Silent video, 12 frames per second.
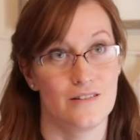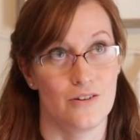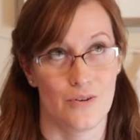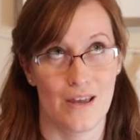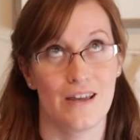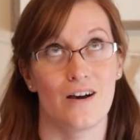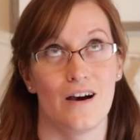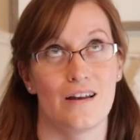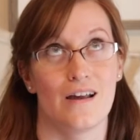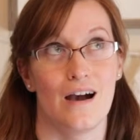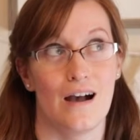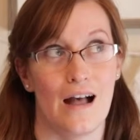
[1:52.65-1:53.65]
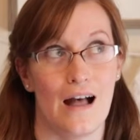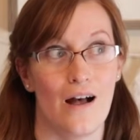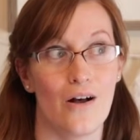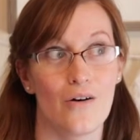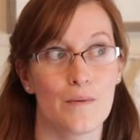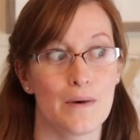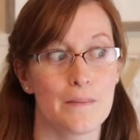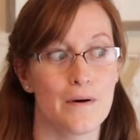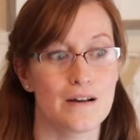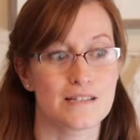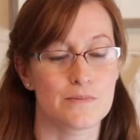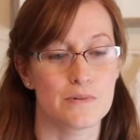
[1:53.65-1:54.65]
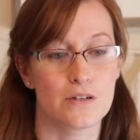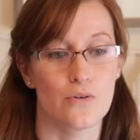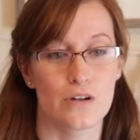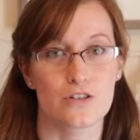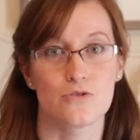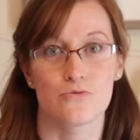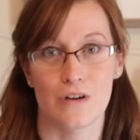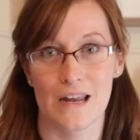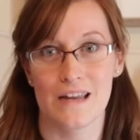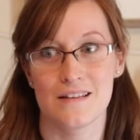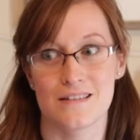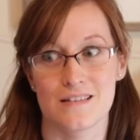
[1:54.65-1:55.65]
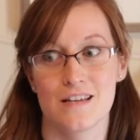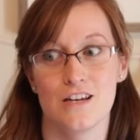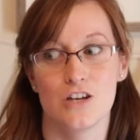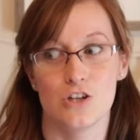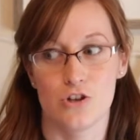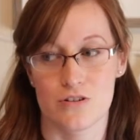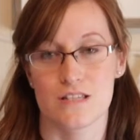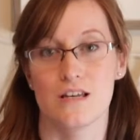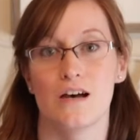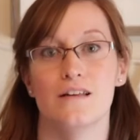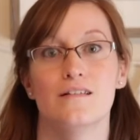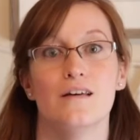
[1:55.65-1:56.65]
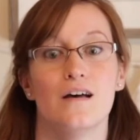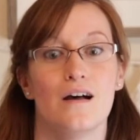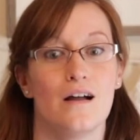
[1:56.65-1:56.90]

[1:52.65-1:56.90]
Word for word: Okay, God, how am I possibly going to raise your son?